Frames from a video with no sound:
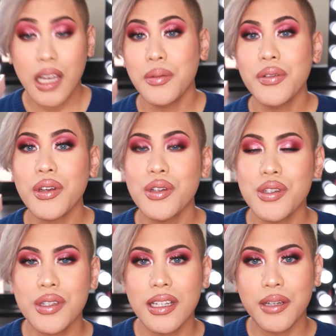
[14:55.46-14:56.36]
Okay, moving on
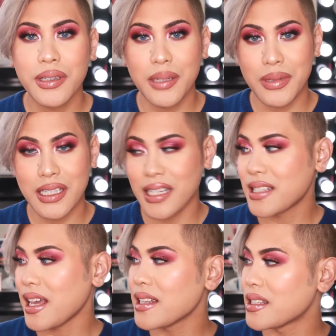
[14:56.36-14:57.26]
to the liquid lipstick
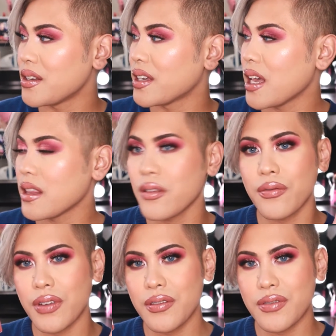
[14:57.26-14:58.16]
set. So again,
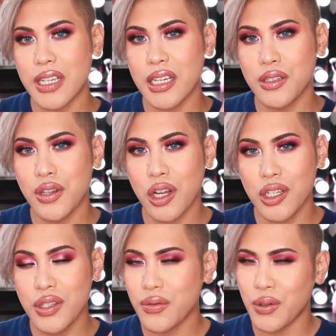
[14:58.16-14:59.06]
$15,
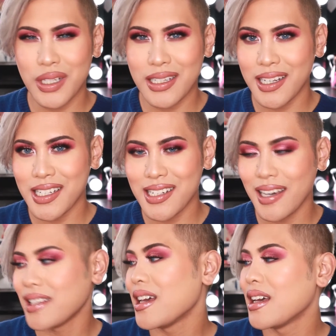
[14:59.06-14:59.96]

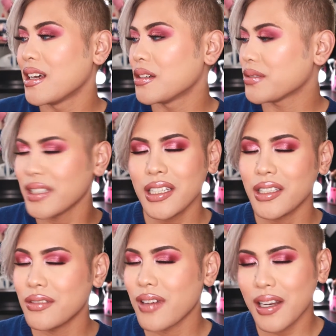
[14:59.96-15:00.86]
$14.99. Really
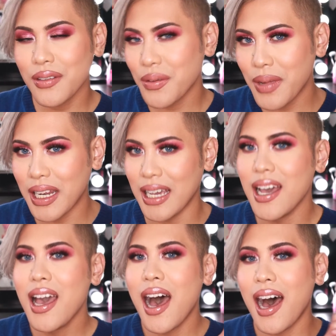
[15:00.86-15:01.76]
good value for money.
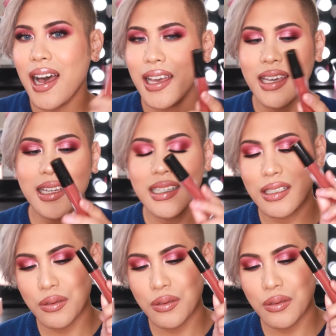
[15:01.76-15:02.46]
I